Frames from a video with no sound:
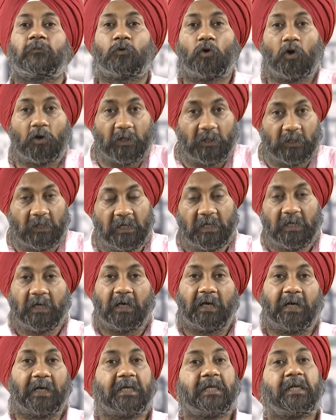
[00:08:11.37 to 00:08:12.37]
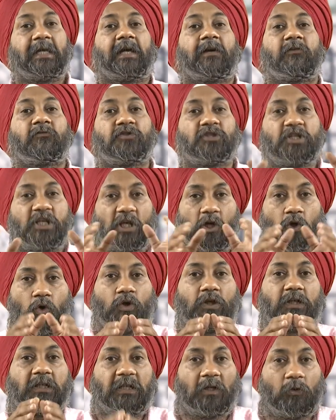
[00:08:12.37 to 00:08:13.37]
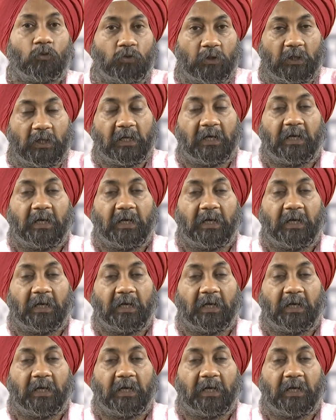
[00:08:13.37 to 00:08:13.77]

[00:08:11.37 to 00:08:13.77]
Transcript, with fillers: product, I have zeroed down.